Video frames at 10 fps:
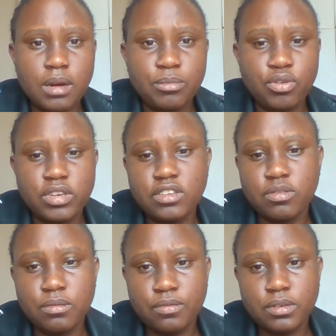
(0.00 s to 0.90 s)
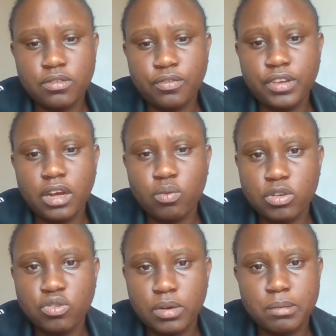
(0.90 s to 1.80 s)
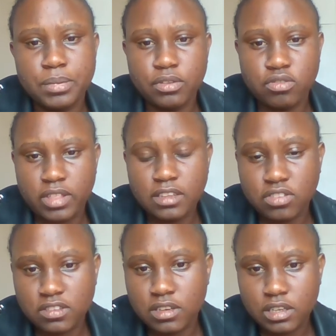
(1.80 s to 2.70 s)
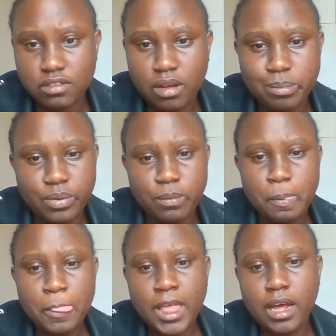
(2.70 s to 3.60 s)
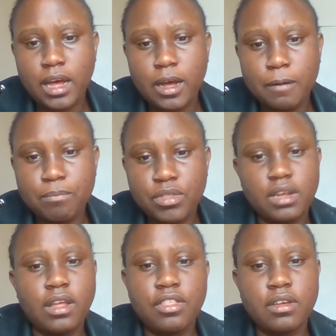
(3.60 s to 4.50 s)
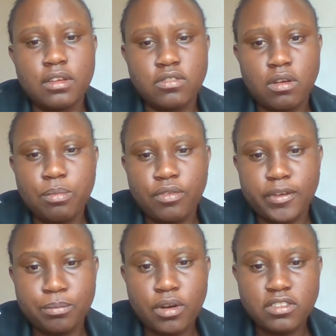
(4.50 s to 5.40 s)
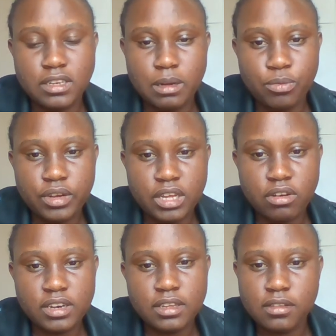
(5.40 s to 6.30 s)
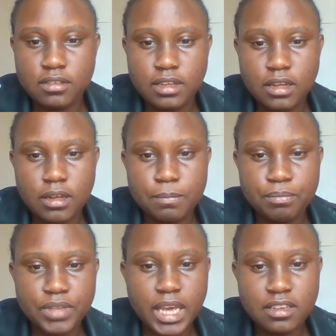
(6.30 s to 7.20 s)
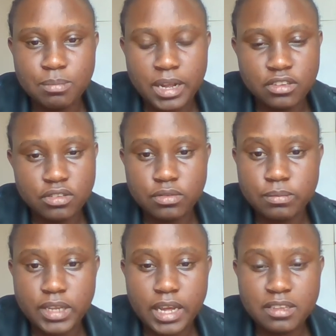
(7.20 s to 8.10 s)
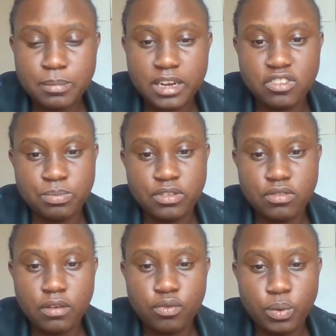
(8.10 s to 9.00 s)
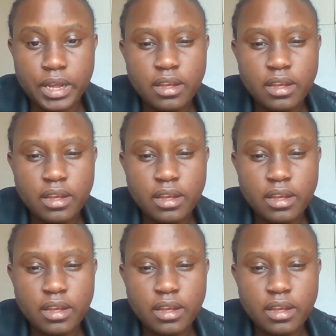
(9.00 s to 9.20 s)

you need to figure out what you want to build. So that's just an example. Another example of a project I'm working on is case management software.